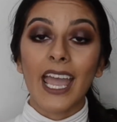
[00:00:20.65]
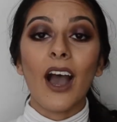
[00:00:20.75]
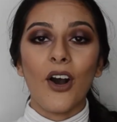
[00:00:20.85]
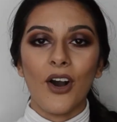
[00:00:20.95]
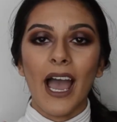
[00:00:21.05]

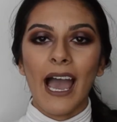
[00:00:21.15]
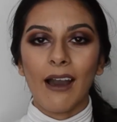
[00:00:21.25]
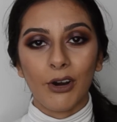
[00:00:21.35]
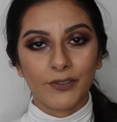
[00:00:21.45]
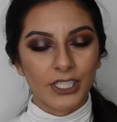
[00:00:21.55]
Oh,
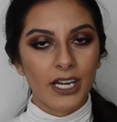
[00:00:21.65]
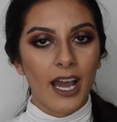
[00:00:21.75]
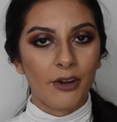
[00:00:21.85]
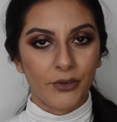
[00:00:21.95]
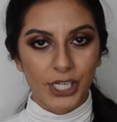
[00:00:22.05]
how often
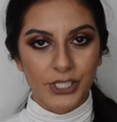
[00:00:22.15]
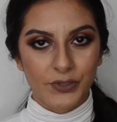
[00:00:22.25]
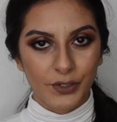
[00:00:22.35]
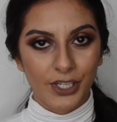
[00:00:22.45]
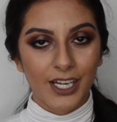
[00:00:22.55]
I reach
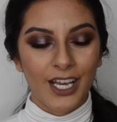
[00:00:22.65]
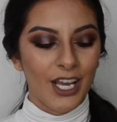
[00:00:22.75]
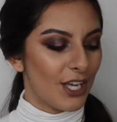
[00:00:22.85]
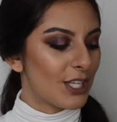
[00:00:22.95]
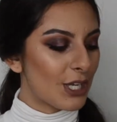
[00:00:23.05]
for it.
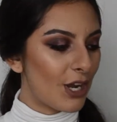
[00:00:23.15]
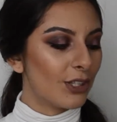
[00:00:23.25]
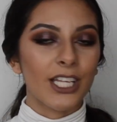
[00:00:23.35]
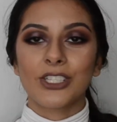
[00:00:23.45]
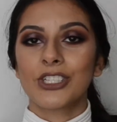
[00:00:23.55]
So
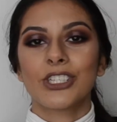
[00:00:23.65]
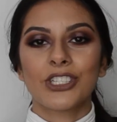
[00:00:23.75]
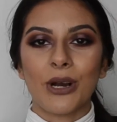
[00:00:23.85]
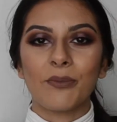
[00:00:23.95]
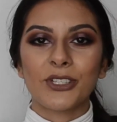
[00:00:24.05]
let's just
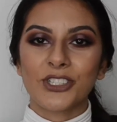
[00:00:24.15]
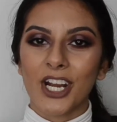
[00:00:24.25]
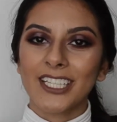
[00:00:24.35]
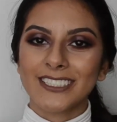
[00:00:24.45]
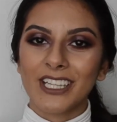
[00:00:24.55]
jump
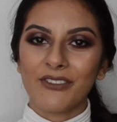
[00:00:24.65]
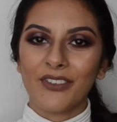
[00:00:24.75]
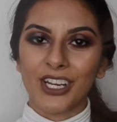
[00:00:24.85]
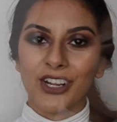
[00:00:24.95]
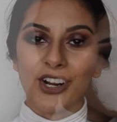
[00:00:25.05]
straight into the
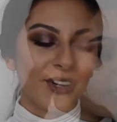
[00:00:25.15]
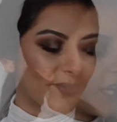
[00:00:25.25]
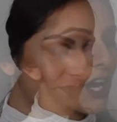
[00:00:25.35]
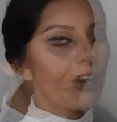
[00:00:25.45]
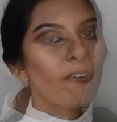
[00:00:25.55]
video.
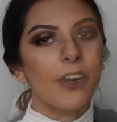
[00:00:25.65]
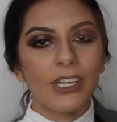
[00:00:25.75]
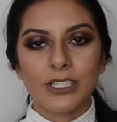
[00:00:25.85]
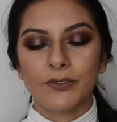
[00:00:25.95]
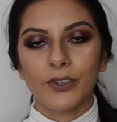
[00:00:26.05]

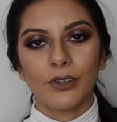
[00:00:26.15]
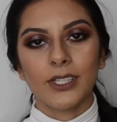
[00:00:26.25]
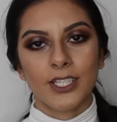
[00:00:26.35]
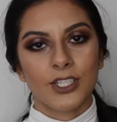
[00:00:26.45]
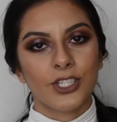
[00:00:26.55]
First of all,
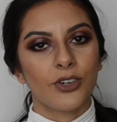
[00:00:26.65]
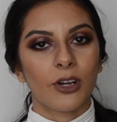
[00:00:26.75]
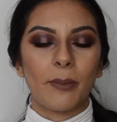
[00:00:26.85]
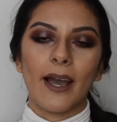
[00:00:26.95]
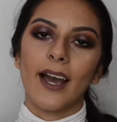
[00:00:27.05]
let's just talk
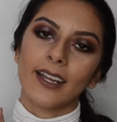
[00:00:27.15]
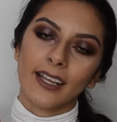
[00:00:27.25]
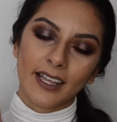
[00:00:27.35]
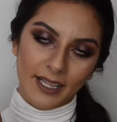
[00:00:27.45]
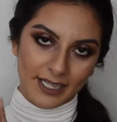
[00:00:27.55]
about
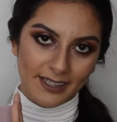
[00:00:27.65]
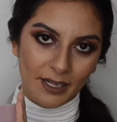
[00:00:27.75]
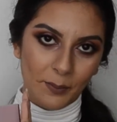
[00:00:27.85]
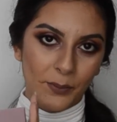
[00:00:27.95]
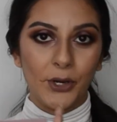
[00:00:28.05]

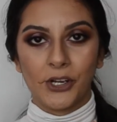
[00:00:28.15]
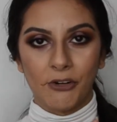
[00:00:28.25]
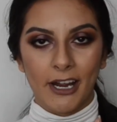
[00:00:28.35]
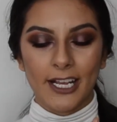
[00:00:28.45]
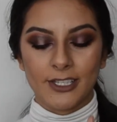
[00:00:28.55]
modern
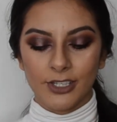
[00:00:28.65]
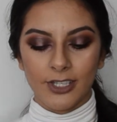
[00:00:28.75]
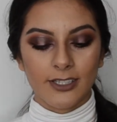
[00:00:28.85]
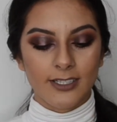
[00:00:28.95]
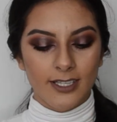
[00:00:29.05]

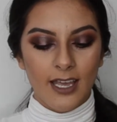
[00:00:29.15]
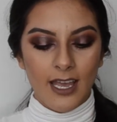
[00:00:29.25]
renaissance.